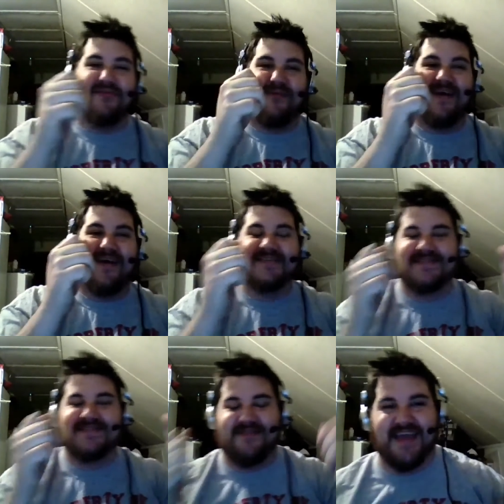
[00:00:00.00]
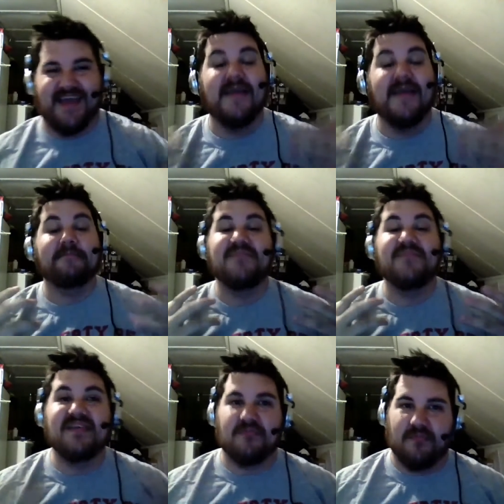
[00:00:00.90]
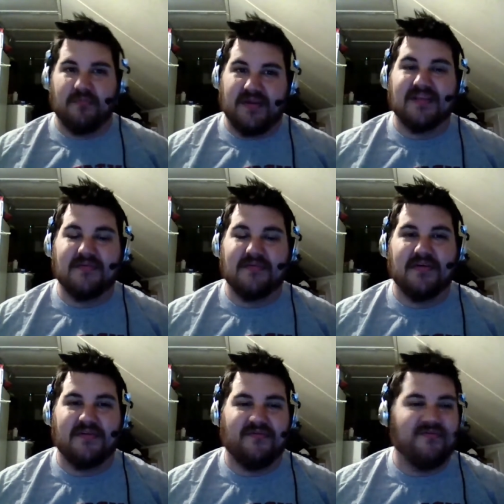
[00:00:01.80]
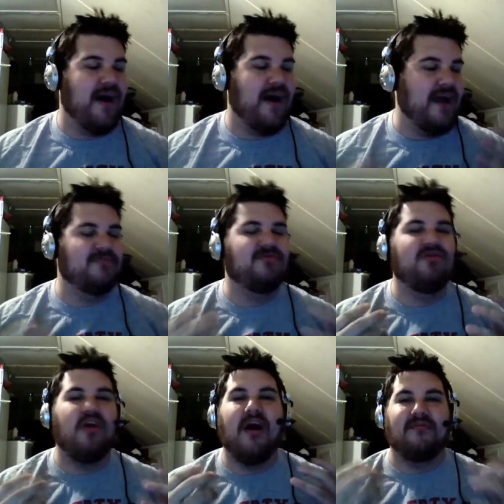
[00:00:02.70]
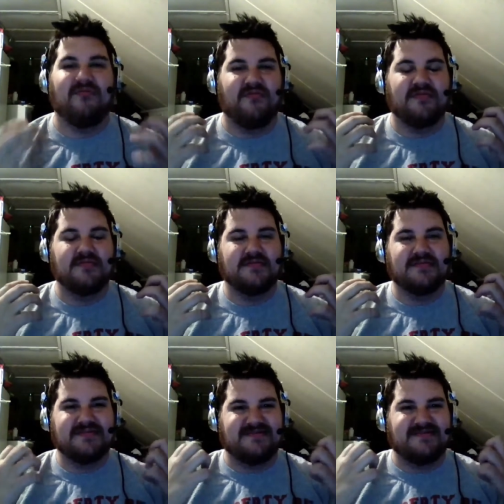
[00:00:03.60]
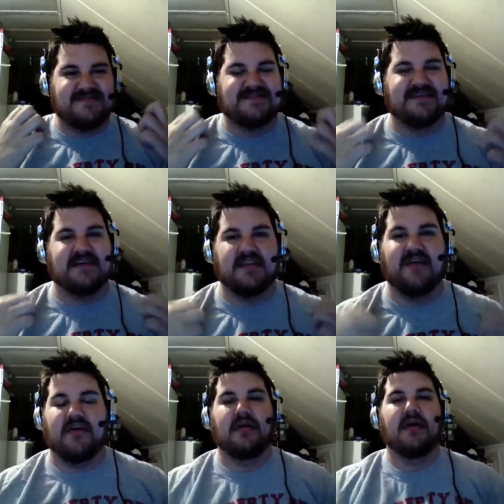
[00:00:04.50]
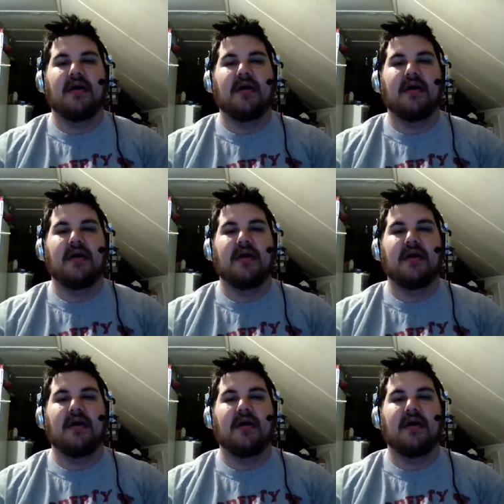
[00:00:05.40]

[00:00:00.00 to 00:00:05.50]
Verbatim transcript: around stuff like that. It's really really fun. I love, I love it.